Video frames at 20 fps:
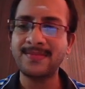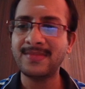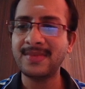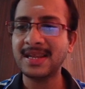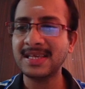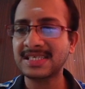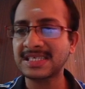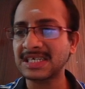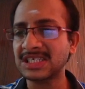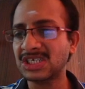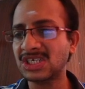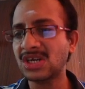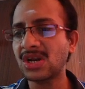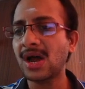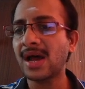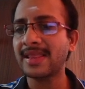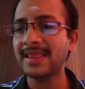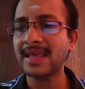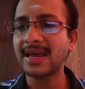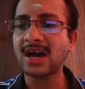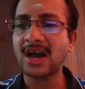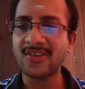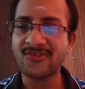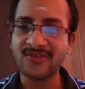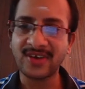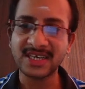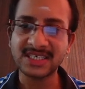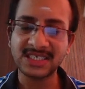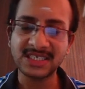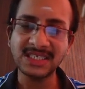discussion on the cost
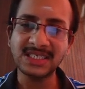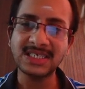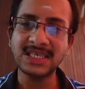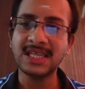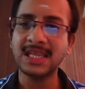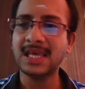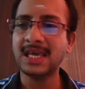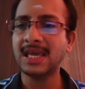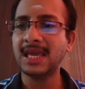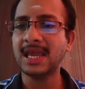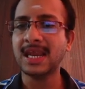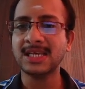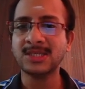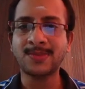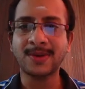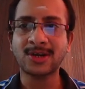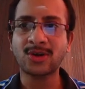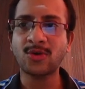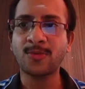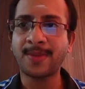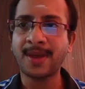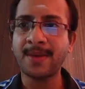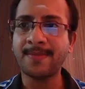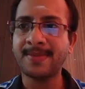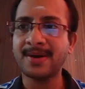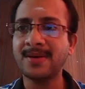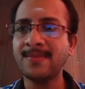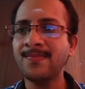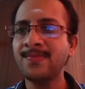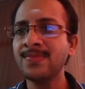functions in the respective
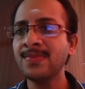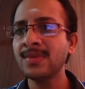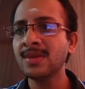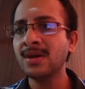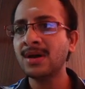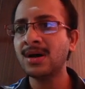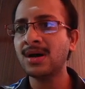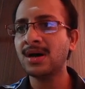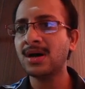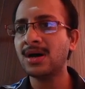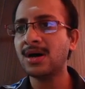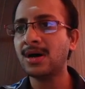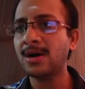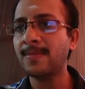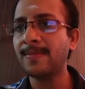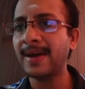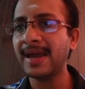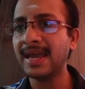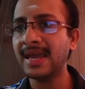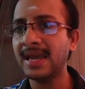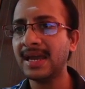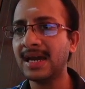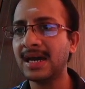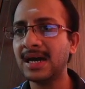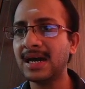paper by